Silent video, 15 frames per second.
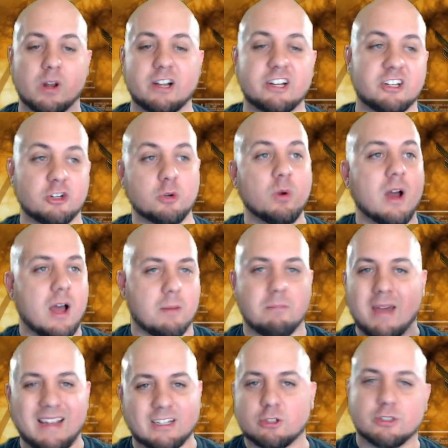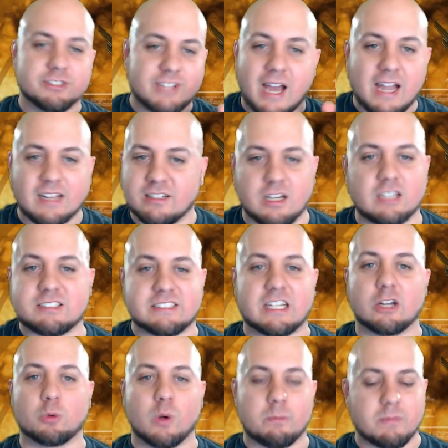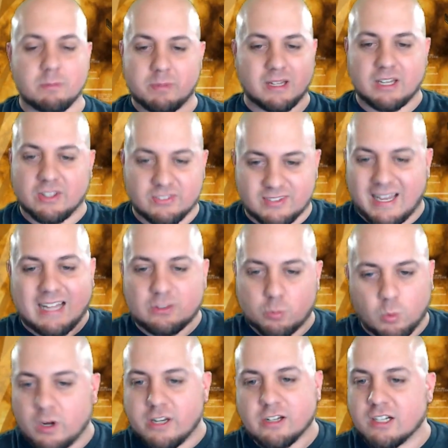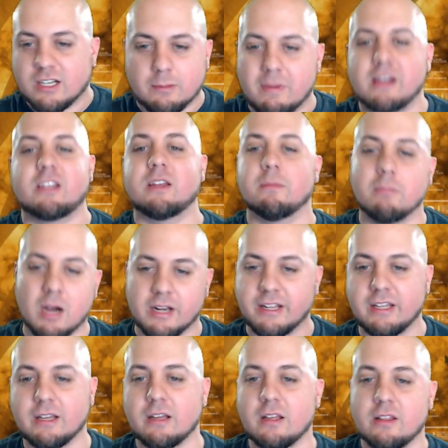do medical diagnostic equipment because that's where you're going to make your money,